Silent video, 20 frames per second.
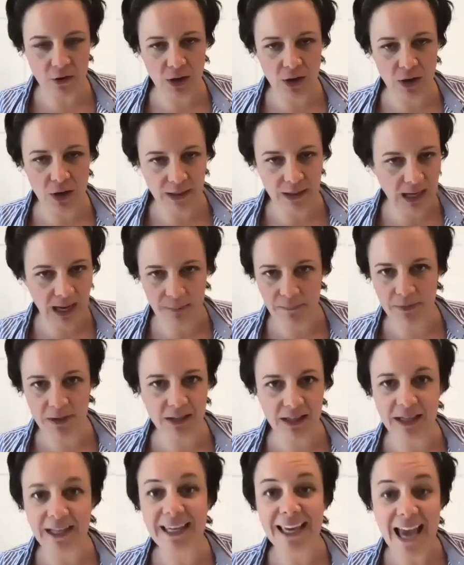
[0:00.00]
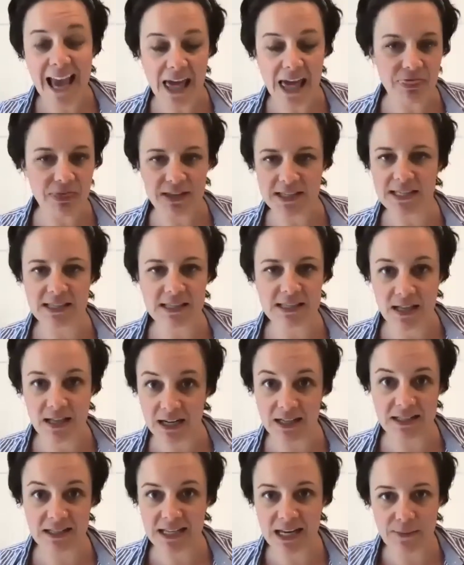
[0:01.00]
this is not
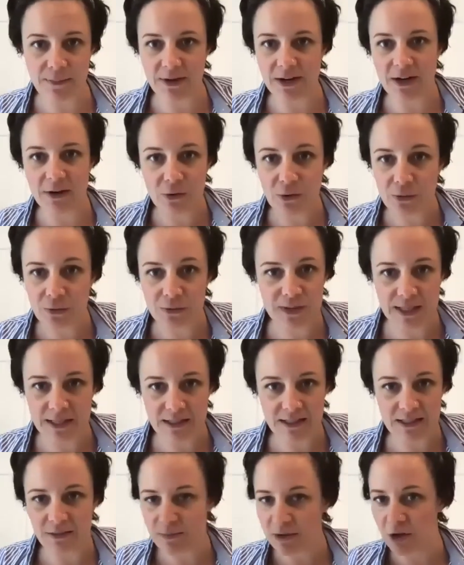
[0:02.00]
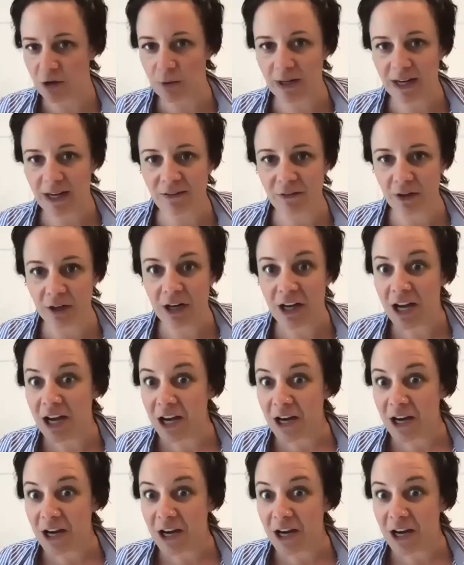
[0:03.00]
a statement on who sent it to me or whatever,